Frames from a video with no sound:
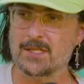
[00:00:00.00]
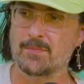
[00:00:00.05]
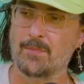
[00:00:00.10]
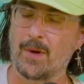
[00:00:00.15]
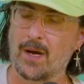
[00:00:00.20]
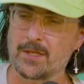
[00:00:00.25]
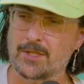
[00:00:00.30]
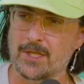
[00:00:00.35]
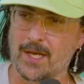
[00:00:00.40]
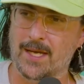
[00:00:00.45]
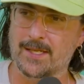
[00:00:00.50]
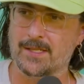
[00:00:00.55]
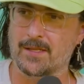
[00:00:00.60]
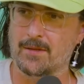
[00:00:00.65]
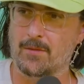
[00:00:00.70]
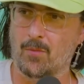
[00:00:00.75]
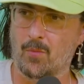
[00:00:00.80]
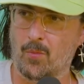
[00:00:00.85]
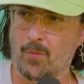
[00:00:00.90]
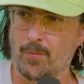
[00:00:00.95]
as much as
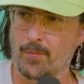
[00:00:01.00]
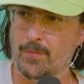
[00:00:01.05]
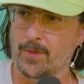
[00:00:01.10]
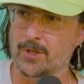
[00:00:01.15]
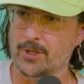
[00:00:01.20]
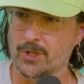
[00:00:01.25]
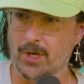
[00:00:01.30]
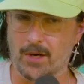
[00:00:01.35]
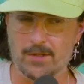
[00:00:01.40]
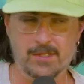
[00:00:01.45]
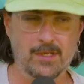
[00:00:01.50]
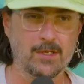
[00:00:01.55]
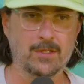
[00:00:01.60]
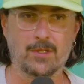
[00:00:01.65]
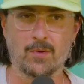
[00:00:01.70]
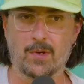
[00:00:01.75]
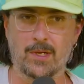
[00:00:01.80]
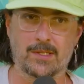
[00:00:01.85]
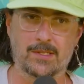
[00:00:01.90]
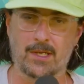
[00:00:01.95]
the shark's going to
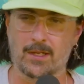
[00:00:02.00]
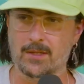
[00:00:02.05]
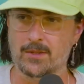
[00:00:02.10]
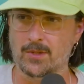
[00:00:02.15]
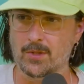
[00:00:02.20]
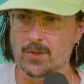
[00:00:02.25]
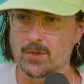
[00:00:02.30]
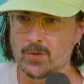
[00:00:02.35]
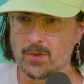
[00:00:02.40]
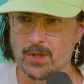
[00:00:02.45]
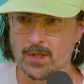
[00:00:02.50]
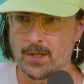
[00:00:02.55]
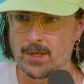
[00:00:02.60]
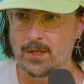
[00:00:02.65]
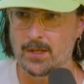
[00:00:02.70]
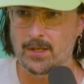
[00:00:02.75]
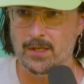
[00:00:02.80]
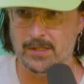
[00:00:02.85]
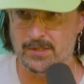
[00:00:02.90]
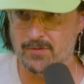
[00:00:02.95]
do what it's going to do
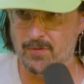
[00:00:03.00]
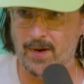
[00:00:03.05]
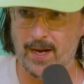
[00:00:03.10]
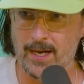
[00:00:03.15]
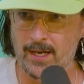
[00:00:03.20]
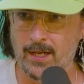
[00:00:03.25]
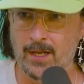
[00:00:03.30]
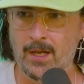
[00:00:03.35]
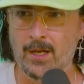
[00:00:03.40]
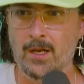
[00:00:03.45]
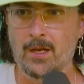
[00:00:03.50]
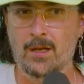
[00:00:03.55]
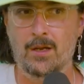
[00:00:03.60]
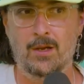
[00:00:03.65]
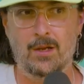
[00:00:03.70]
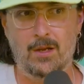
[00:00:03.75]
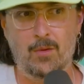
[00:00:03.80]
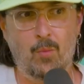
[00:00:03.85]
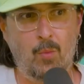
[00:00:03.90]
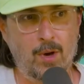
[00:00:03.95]
is right.
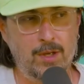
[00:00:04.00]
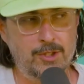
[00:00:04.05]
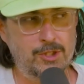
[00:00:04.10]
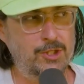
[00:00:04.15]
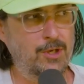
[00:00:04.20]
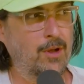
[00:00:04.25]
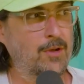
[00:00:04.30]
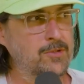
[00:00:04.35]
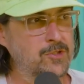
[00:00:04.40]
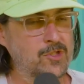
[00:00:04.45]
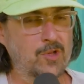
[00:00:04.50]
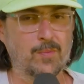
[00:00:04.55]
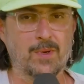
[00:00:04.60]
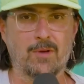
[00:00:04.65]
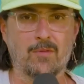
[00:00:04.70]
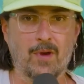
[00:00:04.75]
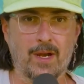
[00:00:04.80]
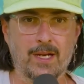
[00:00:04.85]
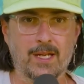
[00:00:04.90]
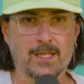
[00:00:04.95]
What should also
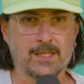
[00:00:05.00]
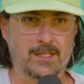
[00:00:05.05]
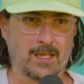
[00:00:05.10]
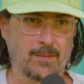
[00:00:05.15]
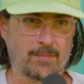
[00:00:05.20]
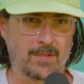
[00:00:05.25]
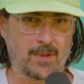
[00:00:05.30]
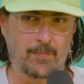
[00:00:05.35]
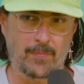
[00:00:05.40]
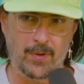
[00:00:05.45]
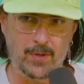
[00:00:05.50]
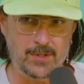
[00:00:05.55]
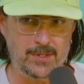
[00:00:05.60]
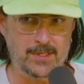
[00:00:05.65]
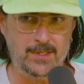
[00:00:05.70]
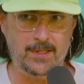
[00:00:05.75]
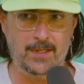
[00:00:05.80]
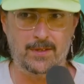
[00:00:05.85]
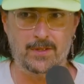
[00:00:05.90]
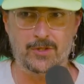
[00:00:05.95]
be right is that the
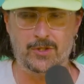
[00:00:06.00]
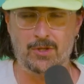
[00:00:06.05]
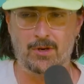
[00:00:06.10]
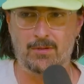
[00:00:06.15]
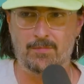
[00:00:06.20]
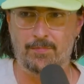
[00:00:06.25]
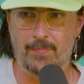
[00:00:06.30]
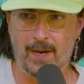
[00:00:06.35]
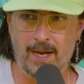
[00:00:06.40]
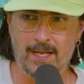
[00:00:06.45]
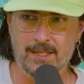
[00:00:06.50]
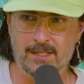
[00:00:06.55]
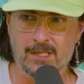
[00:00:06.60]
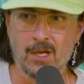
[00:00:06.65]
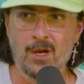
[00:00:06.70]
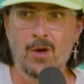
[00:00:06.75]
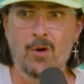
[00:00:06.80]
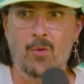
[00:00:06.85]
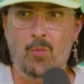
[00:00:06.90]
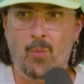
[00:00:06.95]
person that the shark bites
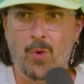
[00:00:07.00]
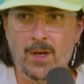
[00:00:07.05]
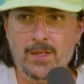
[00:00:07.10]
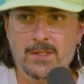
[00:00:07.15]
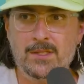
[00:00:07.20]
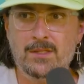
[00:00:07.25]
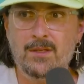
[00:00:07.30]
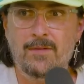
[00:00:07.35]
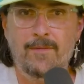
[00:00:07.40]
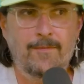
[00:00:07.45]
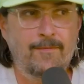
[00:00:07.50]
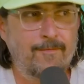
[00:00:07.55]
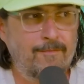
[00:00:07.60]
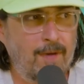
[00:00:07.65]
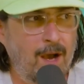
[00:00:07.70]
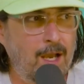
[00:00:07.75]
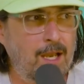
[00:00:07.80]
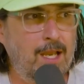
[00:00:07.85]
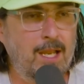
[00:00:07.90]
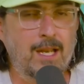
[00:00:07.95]
wants to
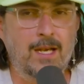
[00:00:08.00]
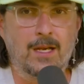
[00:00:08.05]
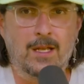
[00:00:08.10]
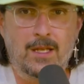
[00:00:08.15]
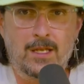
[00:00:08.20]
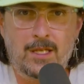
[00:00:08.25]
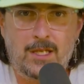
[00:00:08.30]
fucking